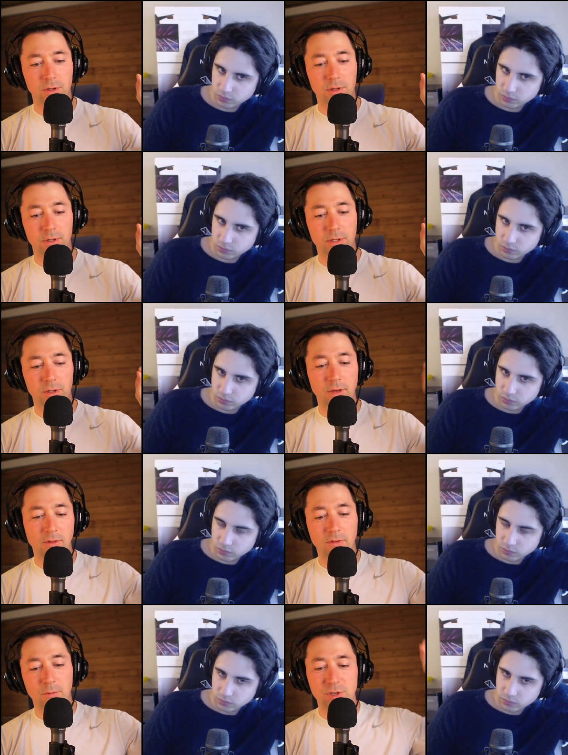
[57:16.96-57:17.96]
Speaker 1: their level
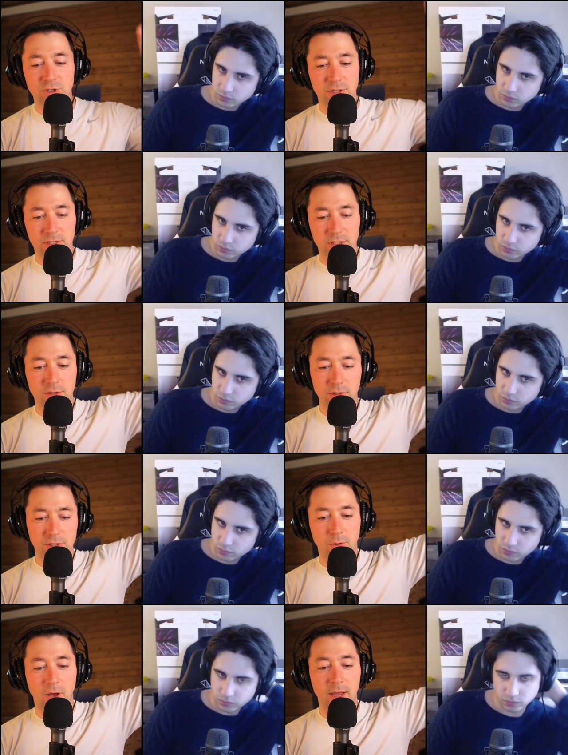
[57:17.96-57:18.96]
of ambition is literally
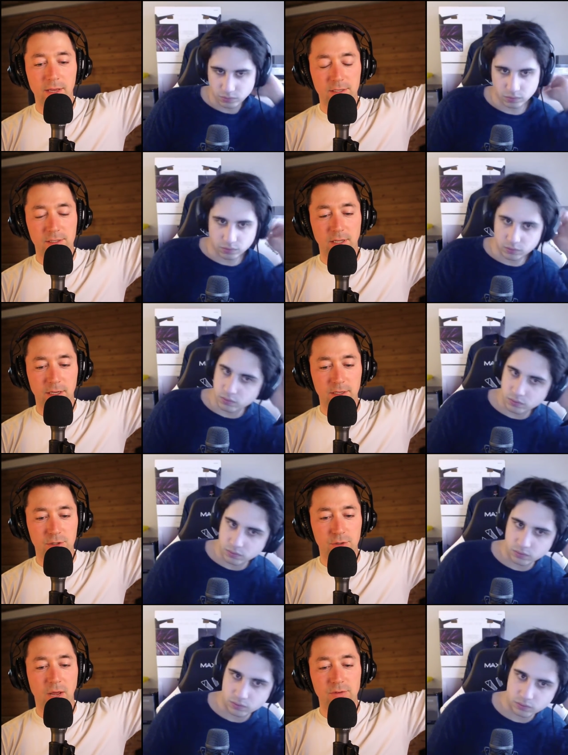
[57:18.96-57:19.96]
so high. It's like it
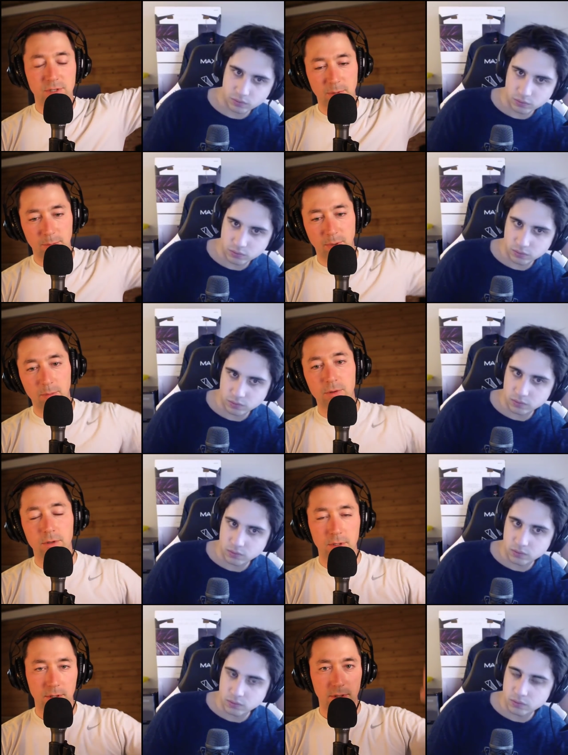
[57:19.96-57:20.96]
surrounds them in a bubble
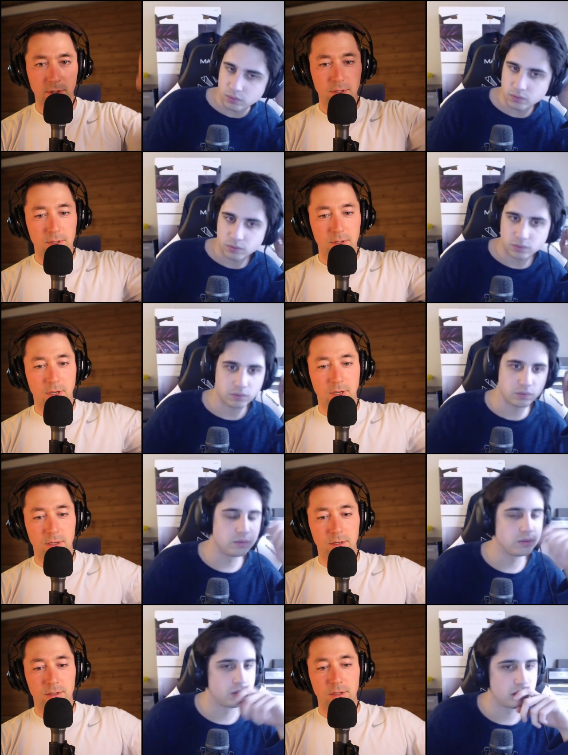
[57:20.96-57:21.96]

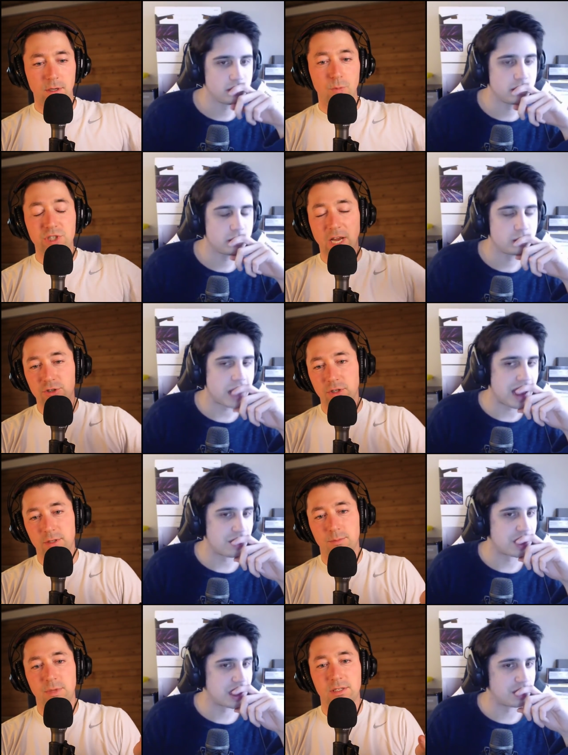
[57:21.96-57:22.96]
mm-hmm. Which actually,
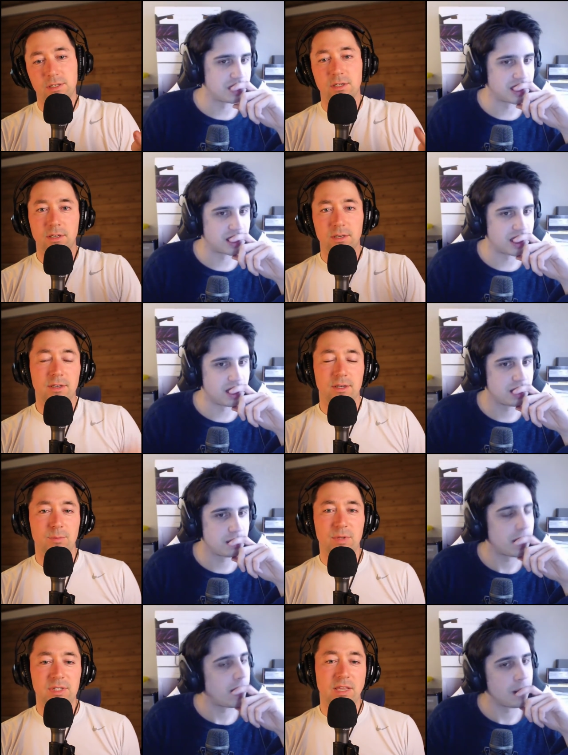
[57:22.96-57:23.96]
yeah, I don't think I was like that.
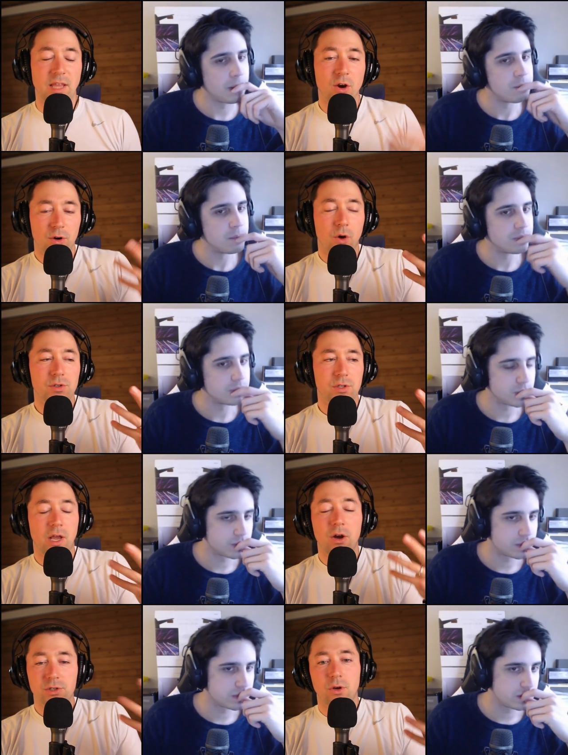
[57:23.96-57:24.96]
Means that they aren't also they
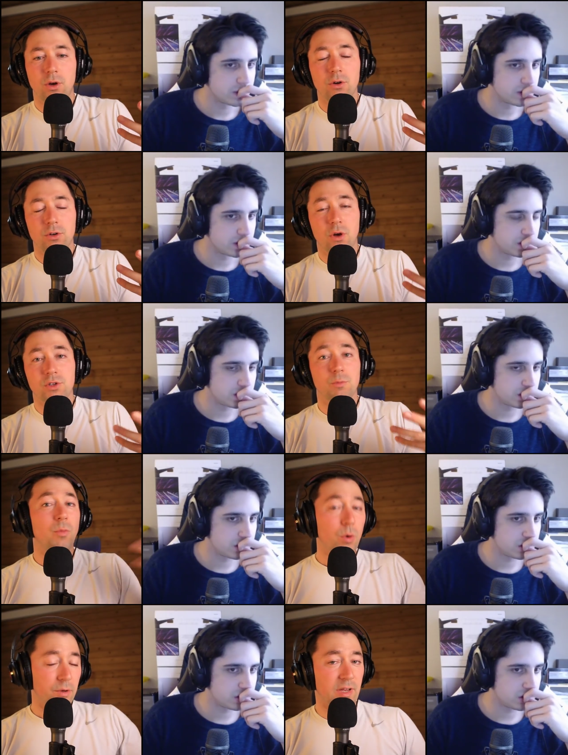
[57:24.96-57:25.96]
are so, aren't also
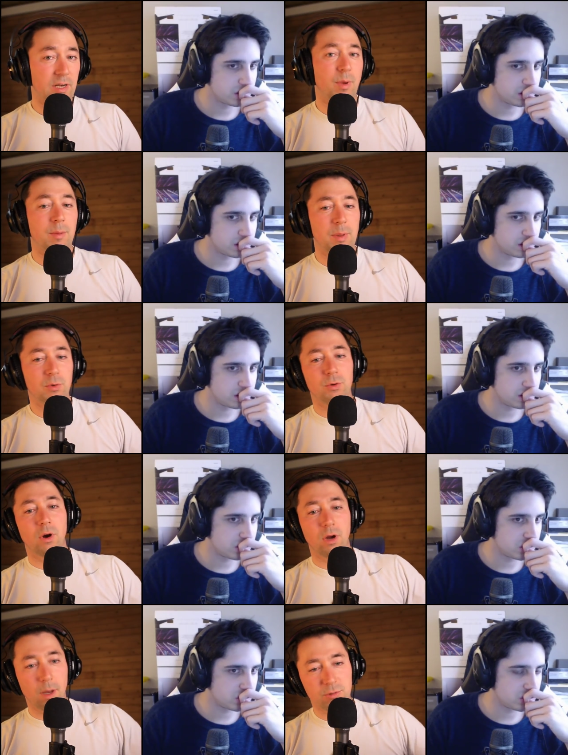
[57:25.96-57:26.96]
motivated by people who are
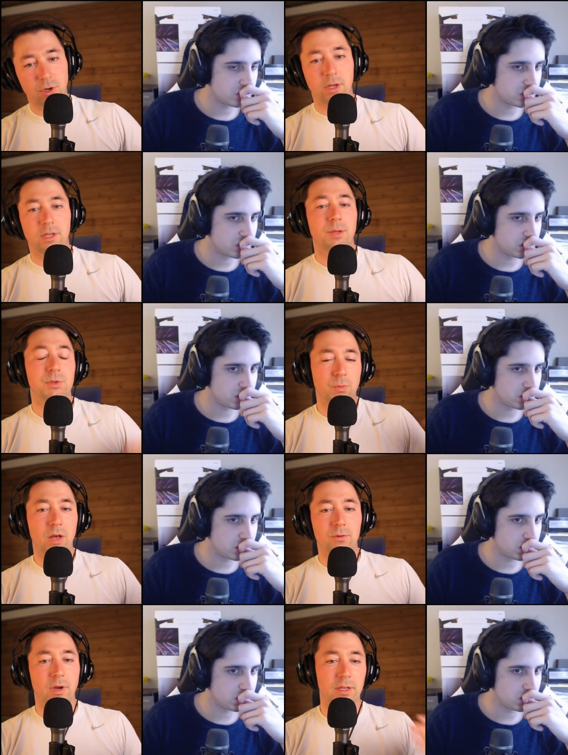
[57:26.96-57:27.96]
up talking them as well,
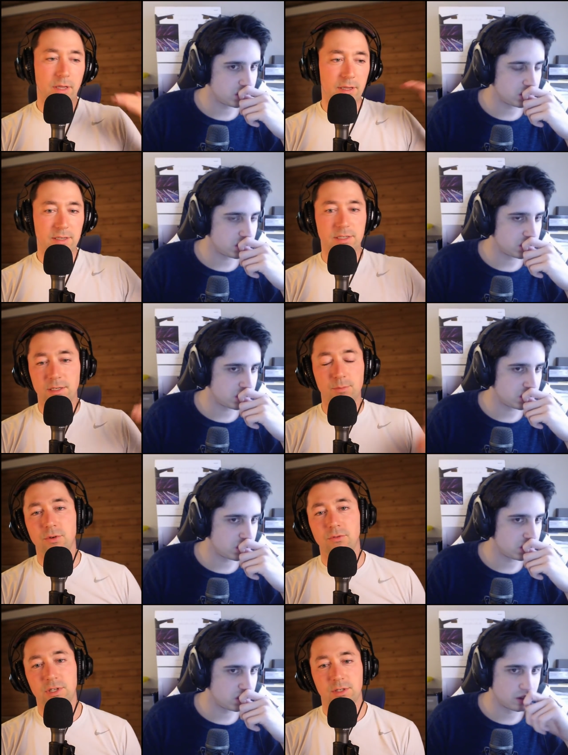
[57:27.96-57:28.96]
right? Like that's
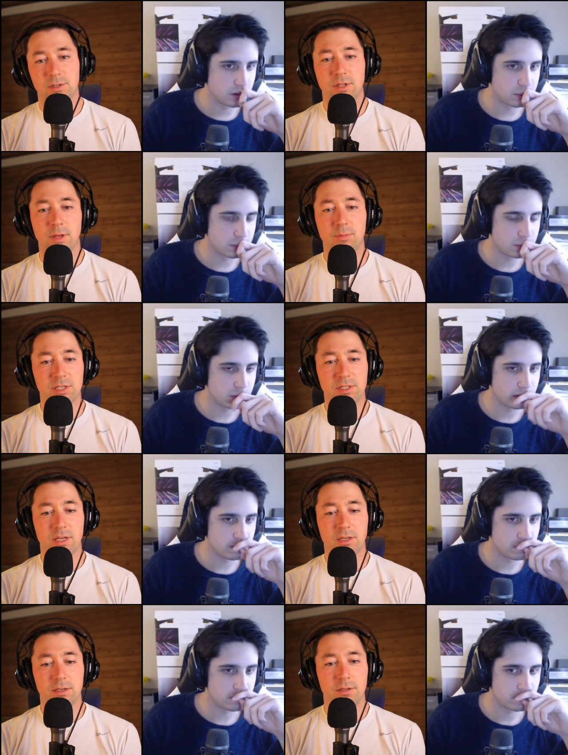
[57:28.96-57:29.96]
impervious mm-hmm. to them because
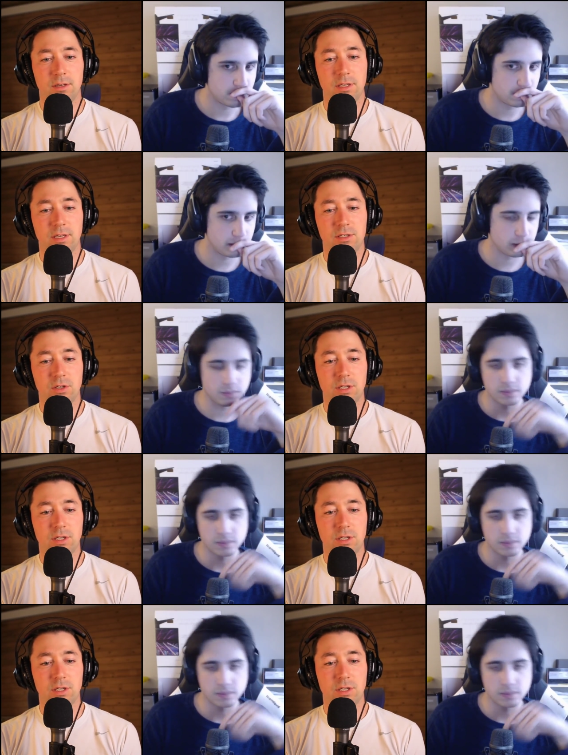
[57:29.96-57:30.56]
like it's mm-hmm. it's